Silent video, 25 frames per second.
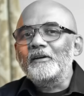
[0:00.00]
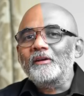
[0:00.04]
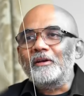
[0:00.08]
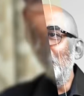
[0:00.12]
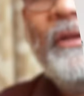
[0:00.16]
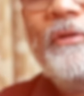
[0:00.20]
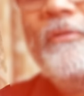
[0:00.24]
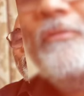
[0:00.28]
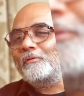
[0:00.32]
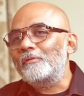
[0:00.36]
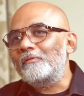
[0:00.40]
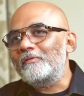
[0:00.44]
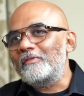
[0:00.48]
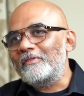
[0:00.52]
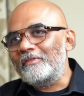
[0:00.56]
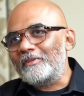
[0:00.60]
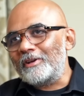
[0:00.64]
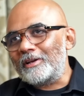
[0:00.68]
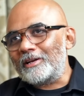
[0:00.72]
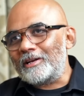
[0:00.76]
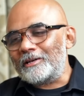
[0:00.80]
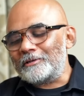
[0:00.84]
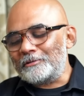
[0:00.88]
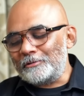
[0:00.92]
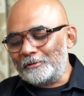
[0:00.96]
Hello,
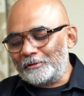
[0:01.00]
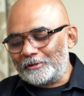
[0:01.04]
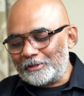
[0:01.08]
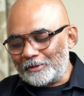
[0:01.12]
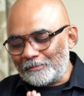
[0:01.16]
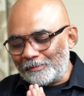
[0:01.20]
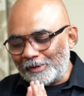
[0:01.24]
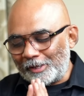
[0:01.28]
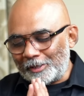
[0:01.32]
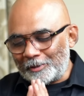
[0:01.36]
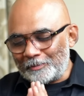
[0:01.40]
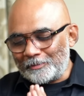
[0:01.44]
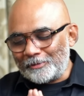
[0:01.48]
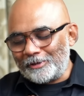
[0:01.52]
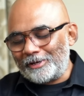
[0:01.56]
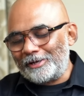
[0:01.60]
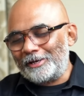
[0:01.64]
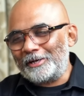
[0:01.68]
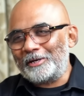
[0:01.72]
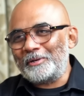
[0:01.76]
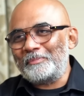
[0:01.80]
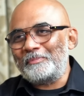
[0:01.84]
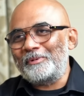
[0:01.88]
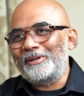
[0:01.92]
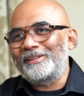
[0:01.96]
Vivek Agnihotri. Welcome to
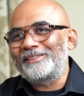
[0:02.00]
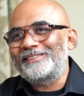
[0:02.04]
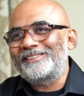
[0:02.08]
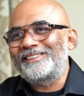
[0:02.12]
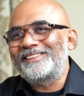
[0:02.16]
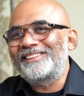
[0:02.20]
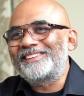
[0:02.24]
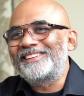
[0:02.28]
Galatta Plus.